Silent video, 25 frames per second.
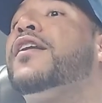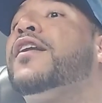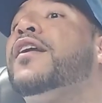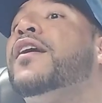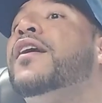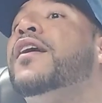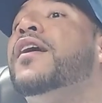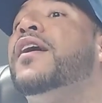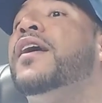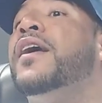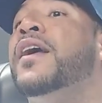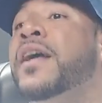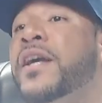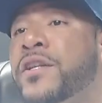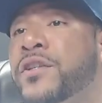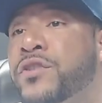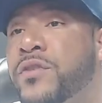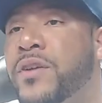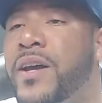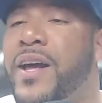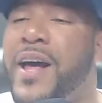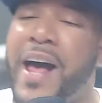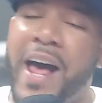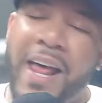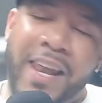Right.
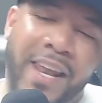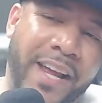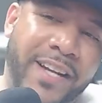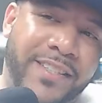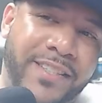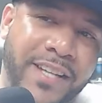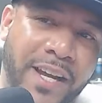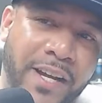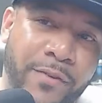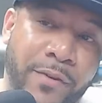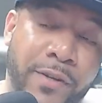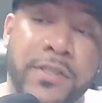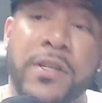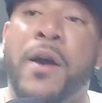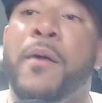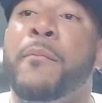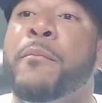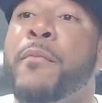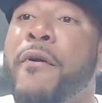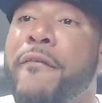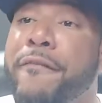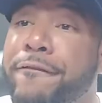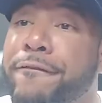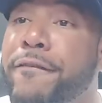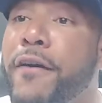I like Tyrese, but
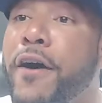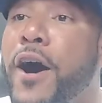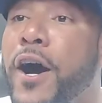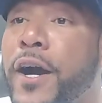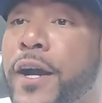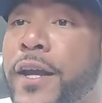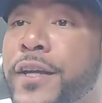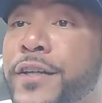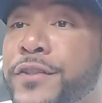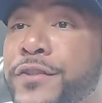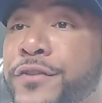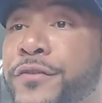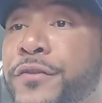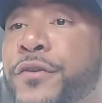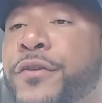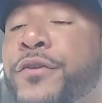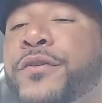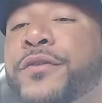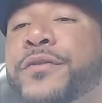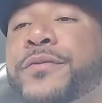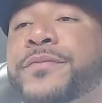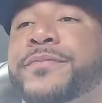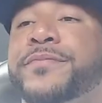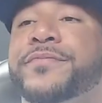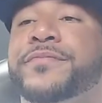fuck his crew.
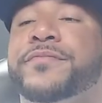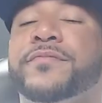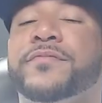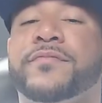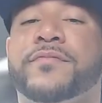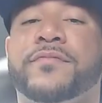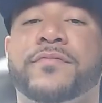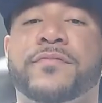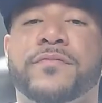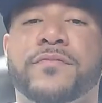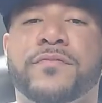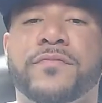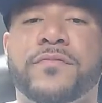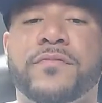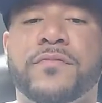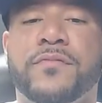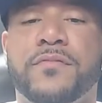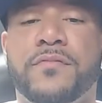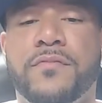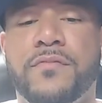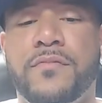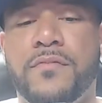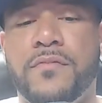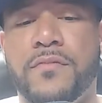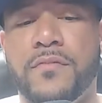Right.
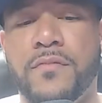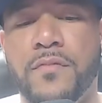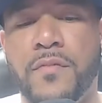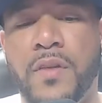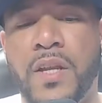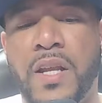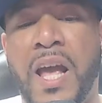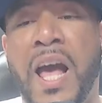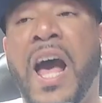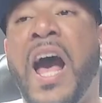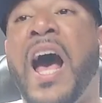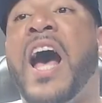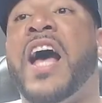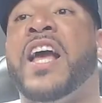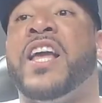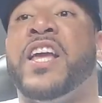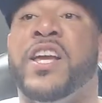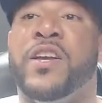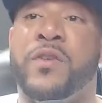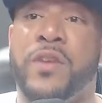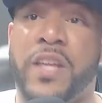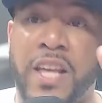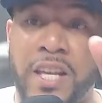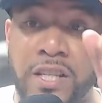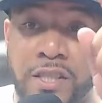Mm-hmm.
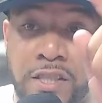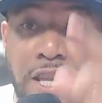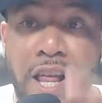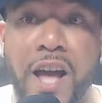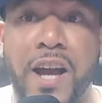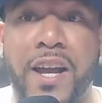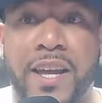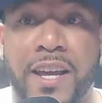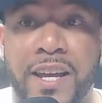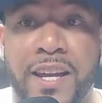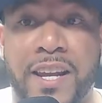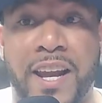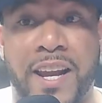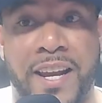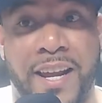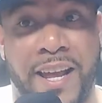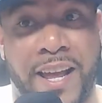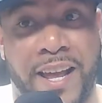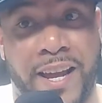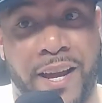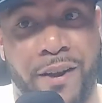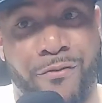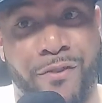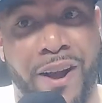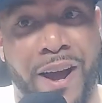He's lucky that he didn't
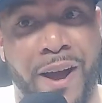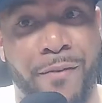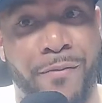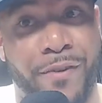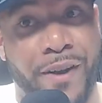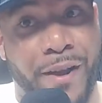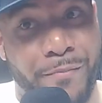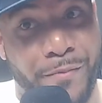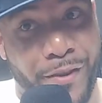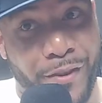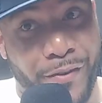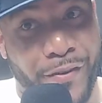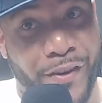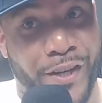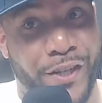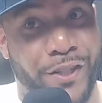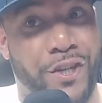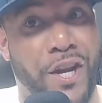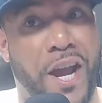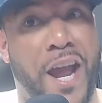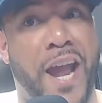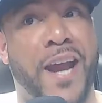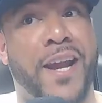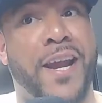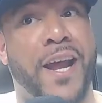get robbed for that motherfucking
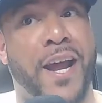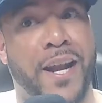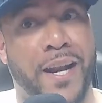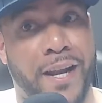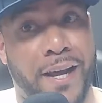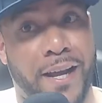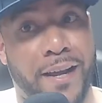chain that night.